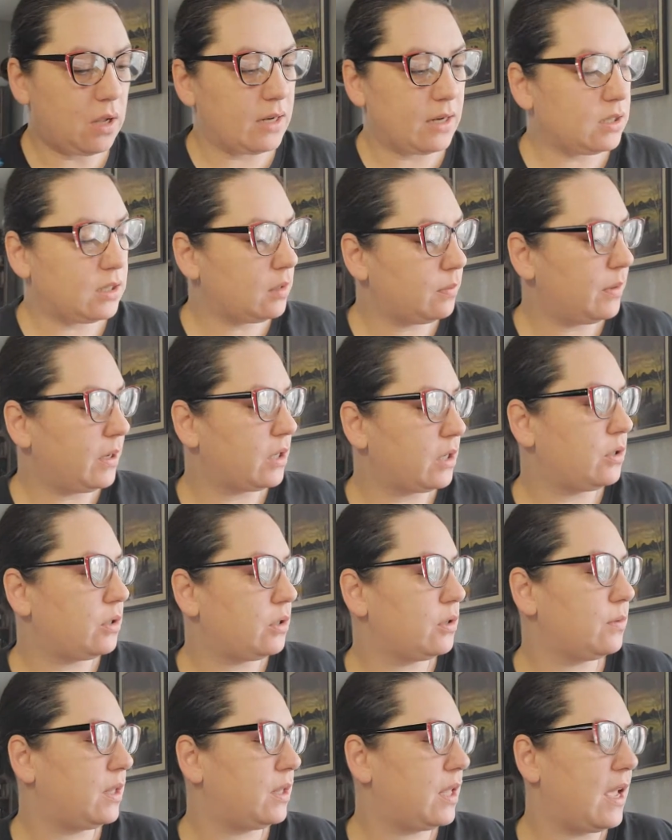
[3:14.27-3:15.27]
I took
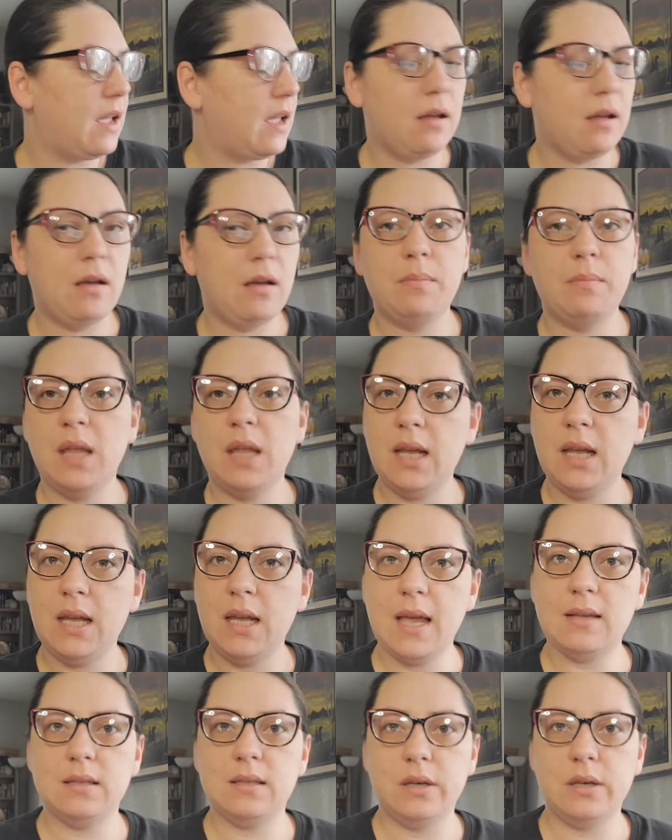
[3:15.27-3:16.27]
pictures with them. They
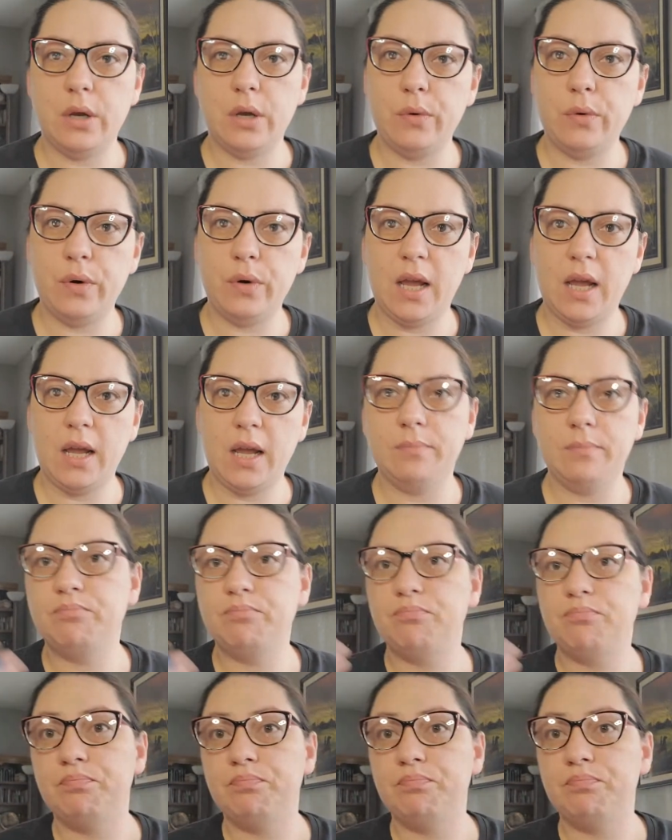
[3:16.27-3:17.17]
yes and noted. it.